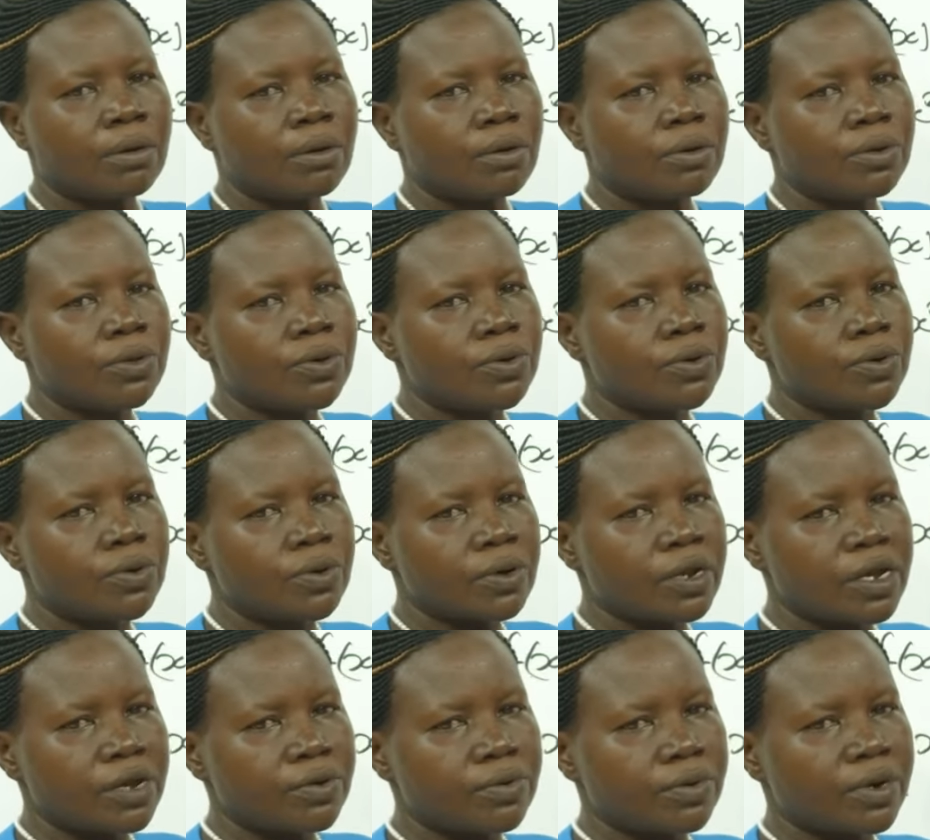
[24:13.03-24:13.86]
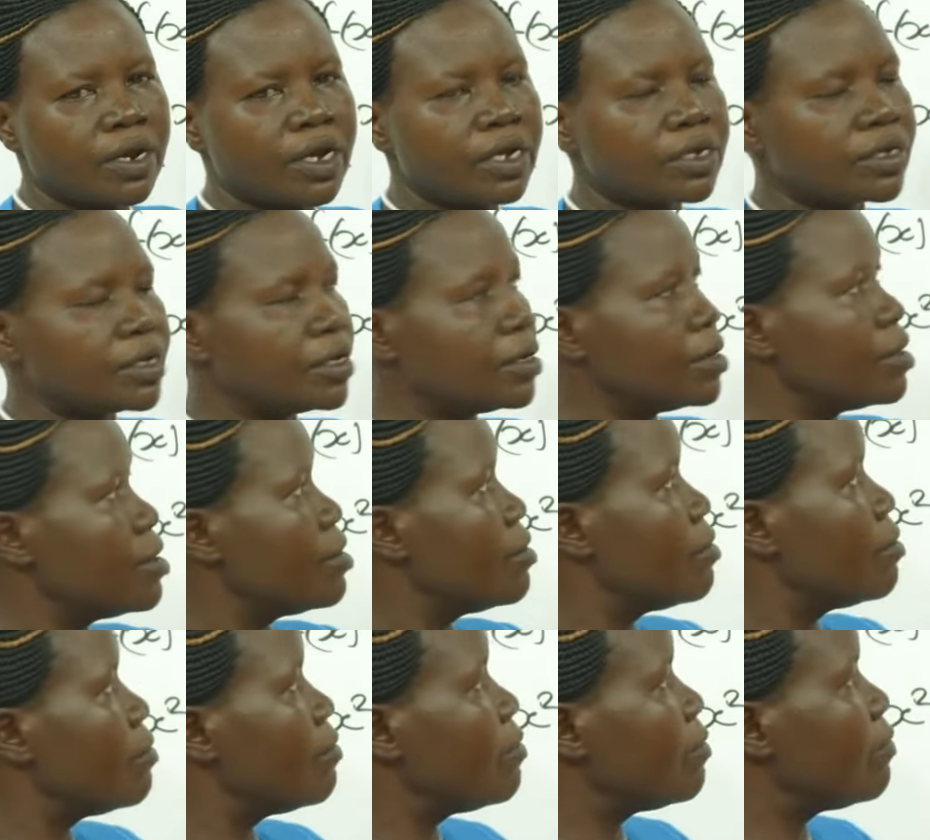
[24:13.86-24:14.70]
You'll regret
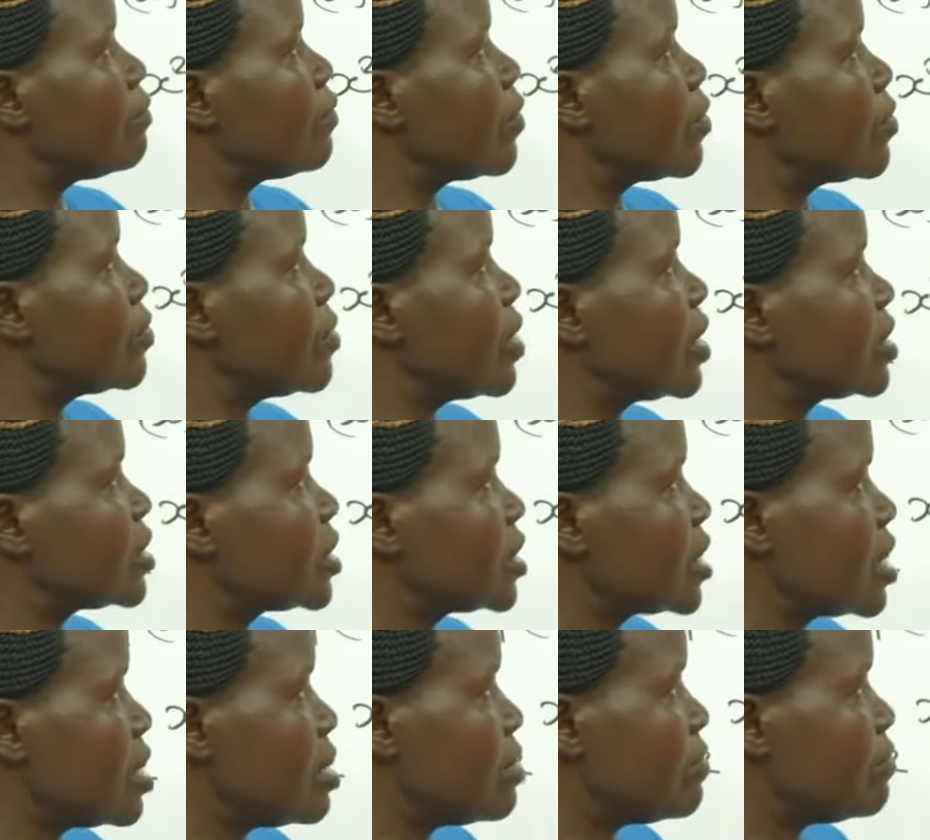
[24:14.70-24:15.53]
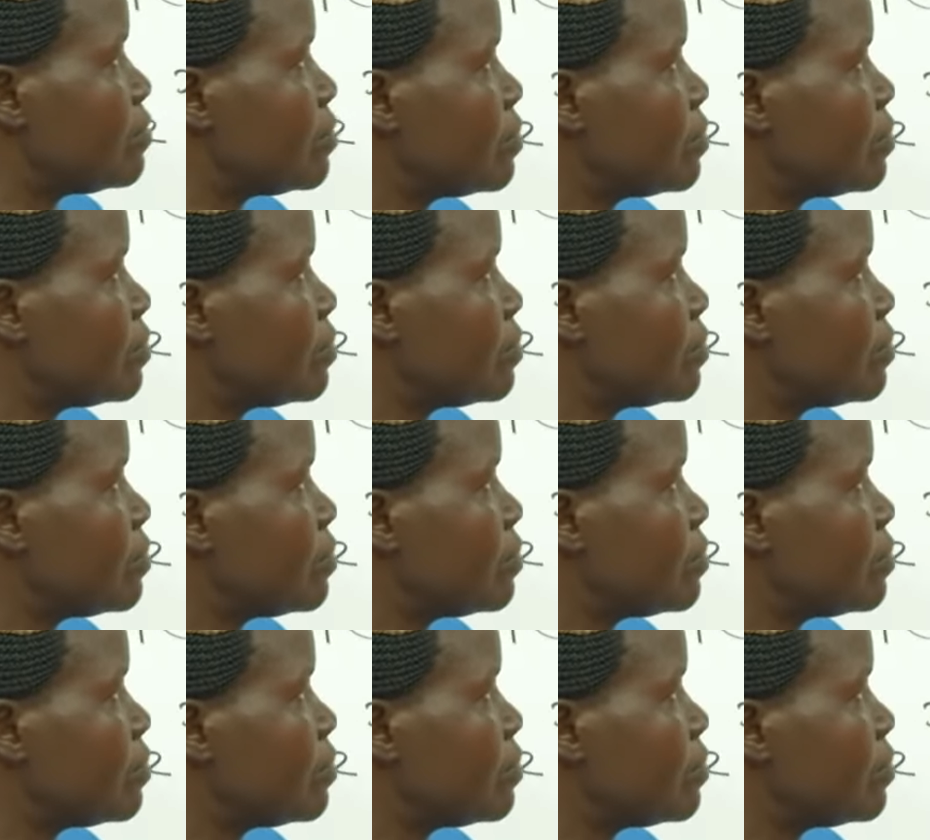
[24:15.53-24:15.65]
for yourself.